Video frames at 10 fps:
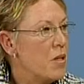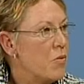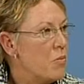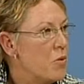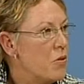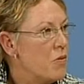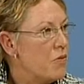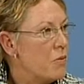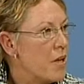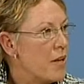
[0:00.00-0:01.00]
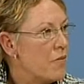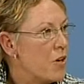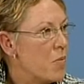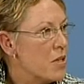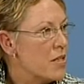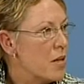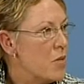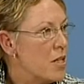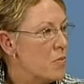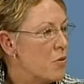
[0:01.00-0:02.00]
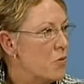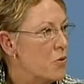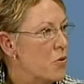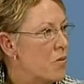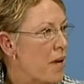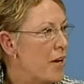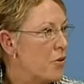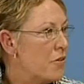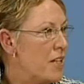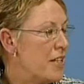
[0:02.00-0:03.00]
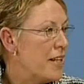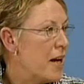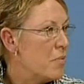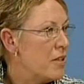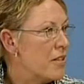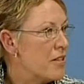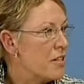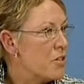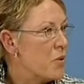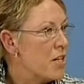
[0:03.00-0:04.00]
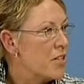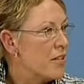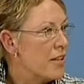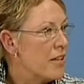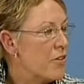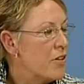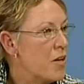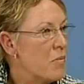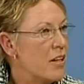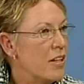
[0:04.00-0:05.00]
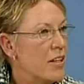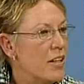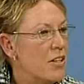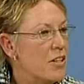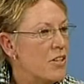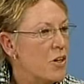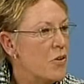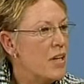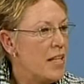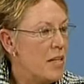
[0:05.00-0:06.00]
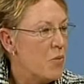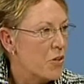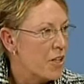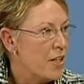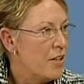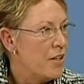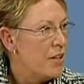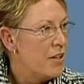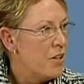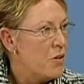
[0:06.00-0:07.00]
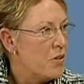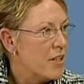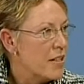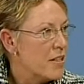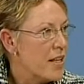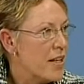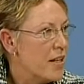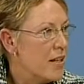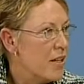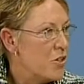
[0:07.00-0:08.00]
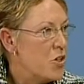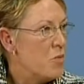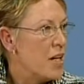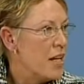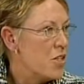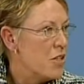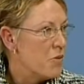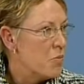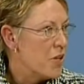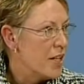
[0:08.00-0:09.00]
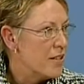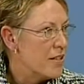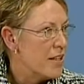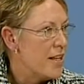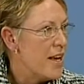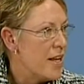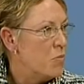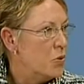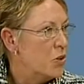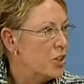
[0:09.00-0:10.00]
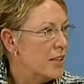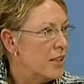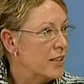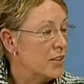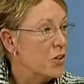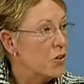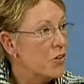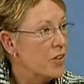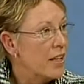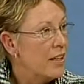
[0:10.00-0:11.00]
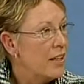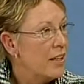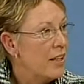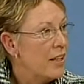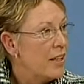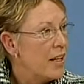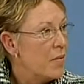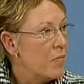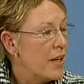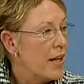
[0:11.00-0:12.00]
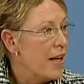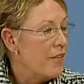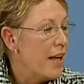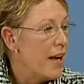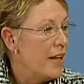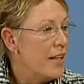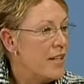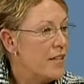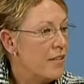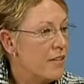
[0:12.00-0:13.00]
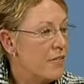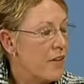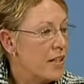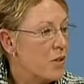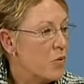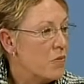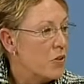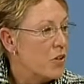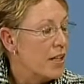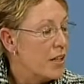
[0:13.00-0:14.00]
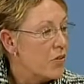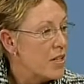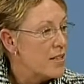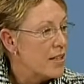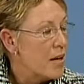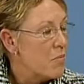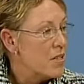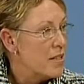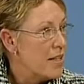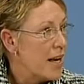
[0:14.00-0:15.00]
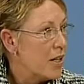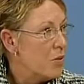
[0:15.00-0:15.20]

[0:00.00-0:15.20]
removed from that environment some years before and may not have ended up in the situation that they're in. I don't know anybody who thinks that a termination of a pregnancy and abortion is a good thing. They are needed. The fact that we've got increasing numbers in younger